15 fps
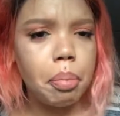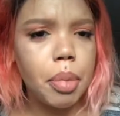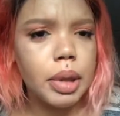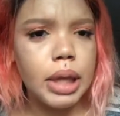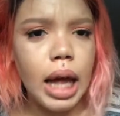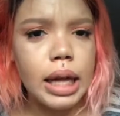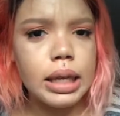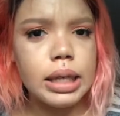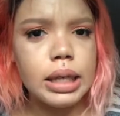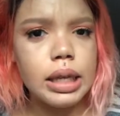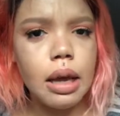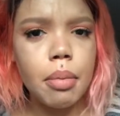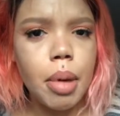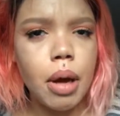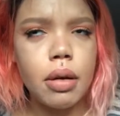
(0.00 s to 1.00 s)
But that's
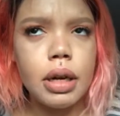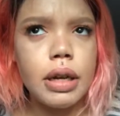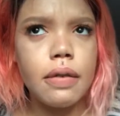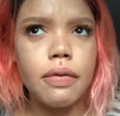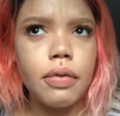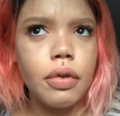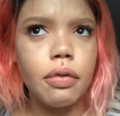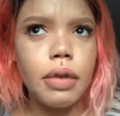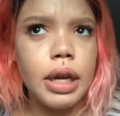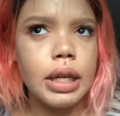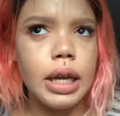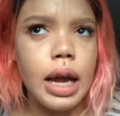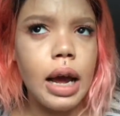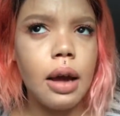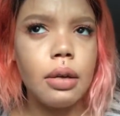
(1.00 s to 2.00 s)
about it for right
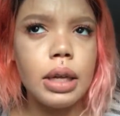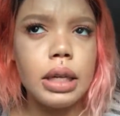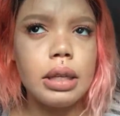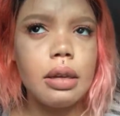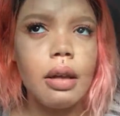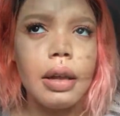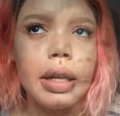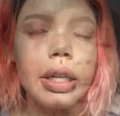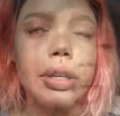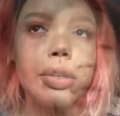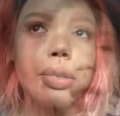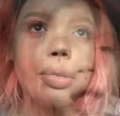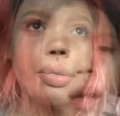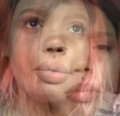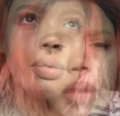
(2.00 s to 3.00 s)
now. That's all I can
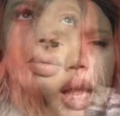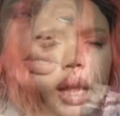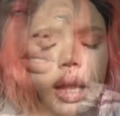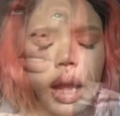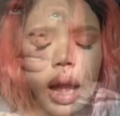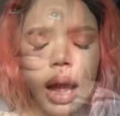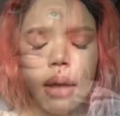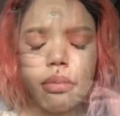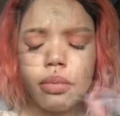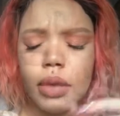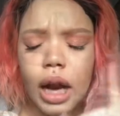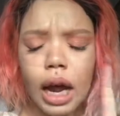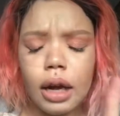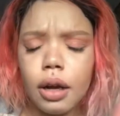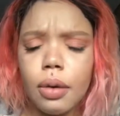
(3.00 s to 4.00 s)
do. I'm
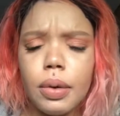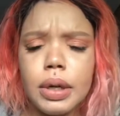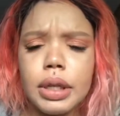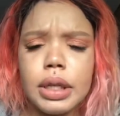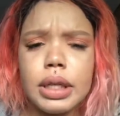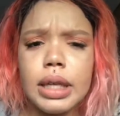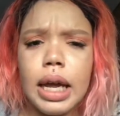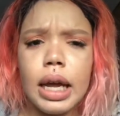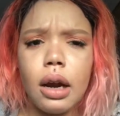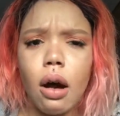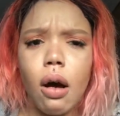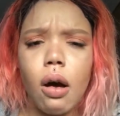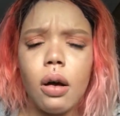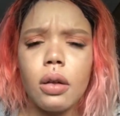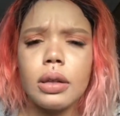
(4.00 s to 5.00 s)
not going to say at
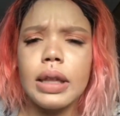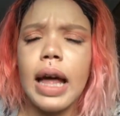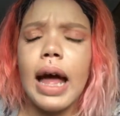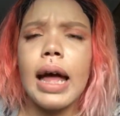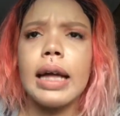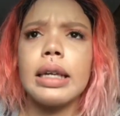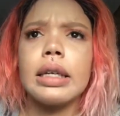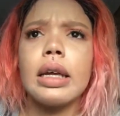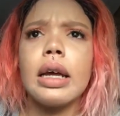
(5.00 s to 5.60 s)
all that